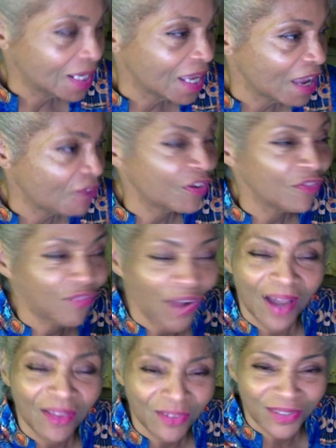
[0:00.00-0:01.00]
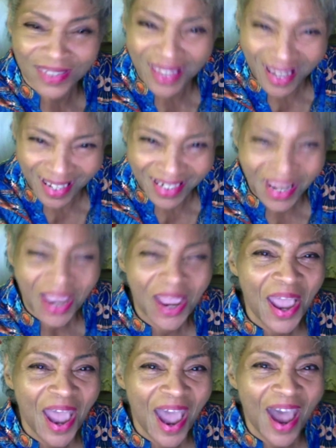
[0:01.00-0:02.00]
if a father's son
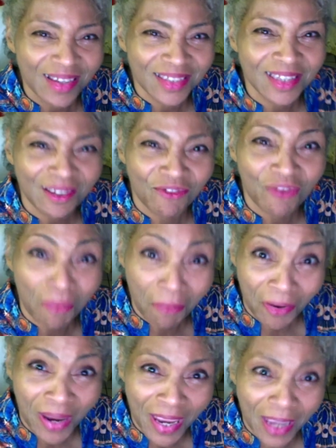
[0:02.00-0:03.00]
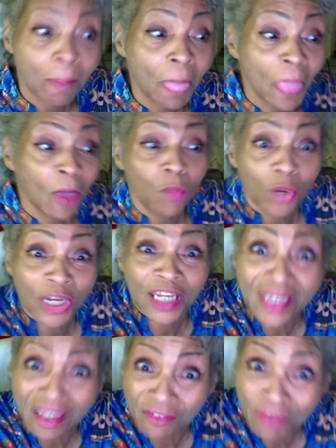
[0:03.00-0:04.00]
asks him for bread, would he
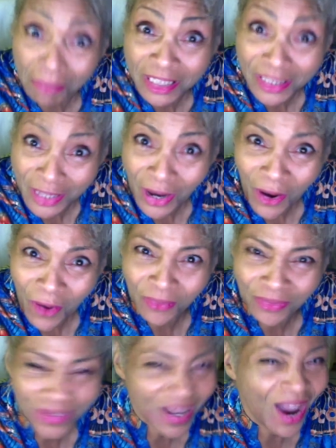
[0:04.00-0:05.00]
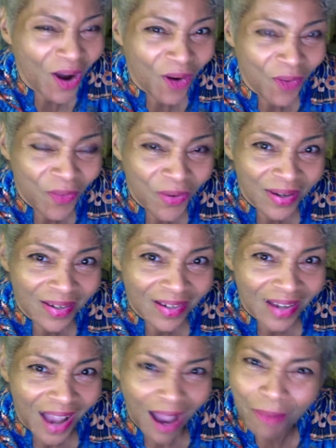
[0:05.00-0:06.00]
give him a stone? No.
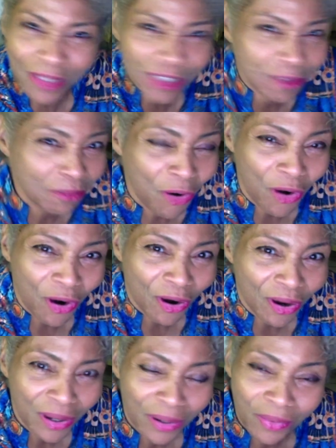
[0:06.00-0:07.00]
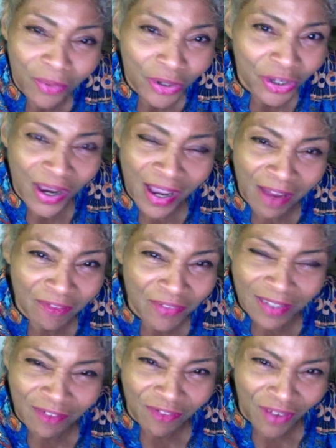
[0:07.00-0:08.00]
How much more will your
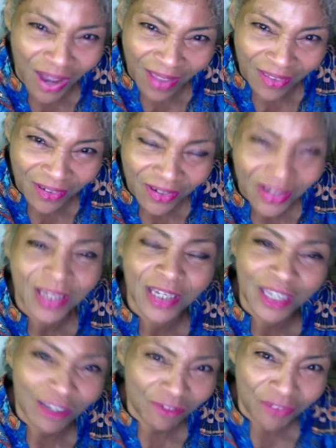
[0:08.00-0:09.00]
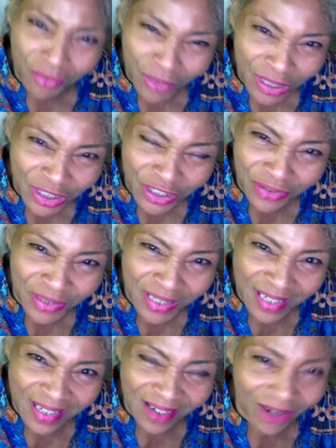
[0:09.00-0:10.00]
heavenly Father give you what you
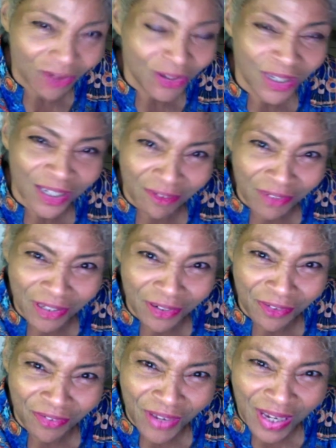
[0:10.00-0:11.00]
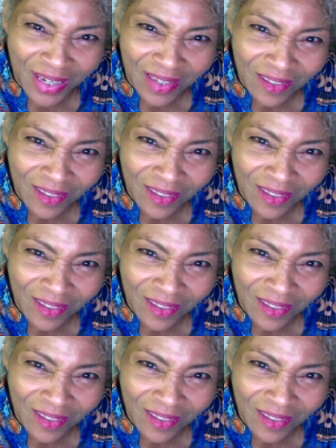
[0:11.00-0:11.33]
need, O ye of little faith?